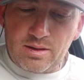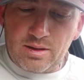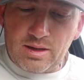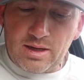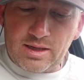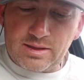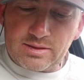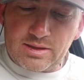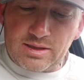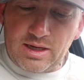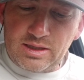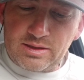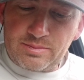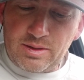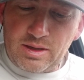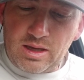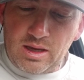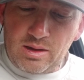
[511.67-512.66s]
As the days
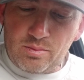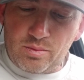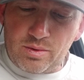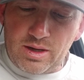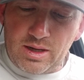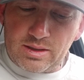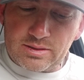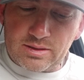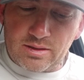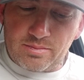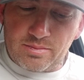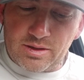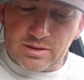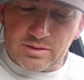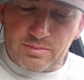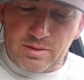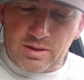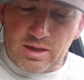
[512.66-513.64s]
became weeks and the
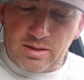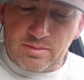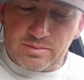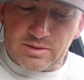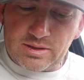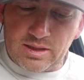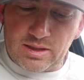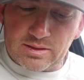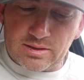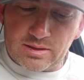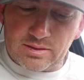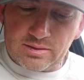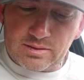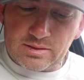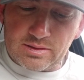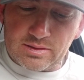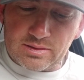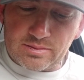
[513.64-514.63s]
months became
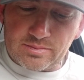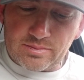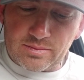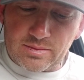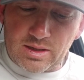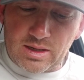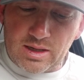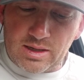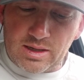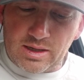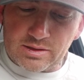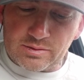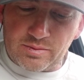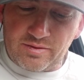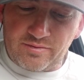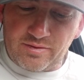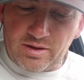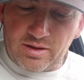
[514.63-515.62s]
seasons, and as
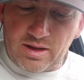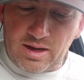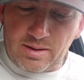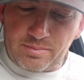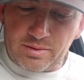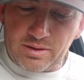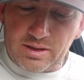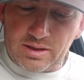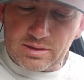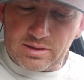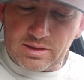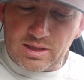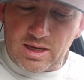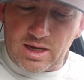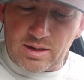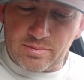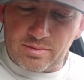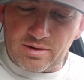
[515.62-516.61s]
we fell happily into the
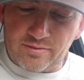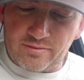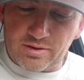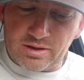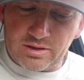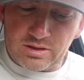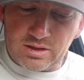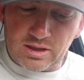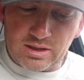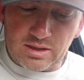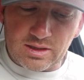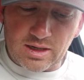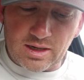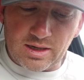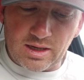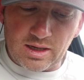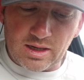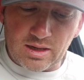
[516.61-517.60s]
habit of lunching and
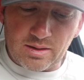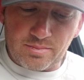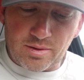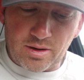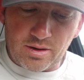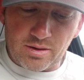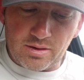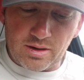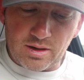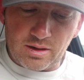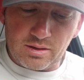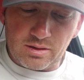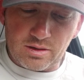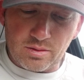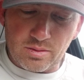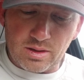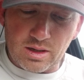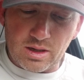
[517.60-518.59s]
dining and partying,
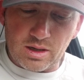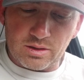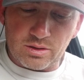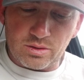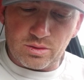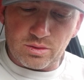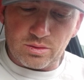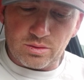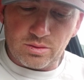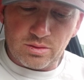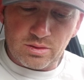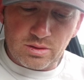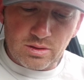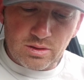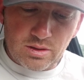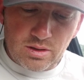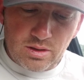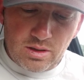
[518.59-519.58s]
doing adieu,
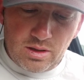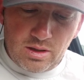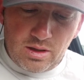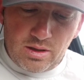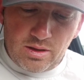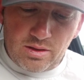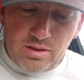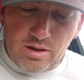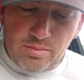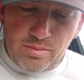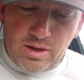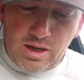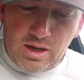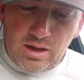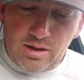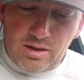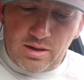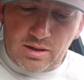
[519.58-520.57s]
there
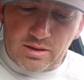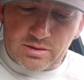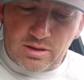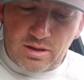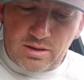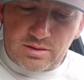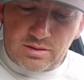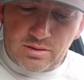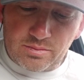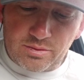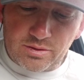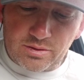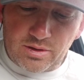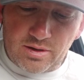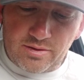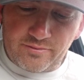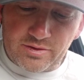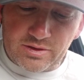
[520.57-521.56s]
began an inexhaustible
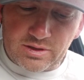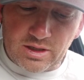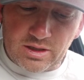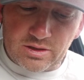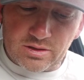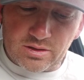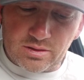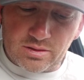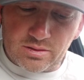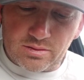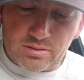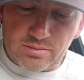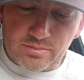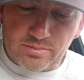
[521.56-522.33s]
conversation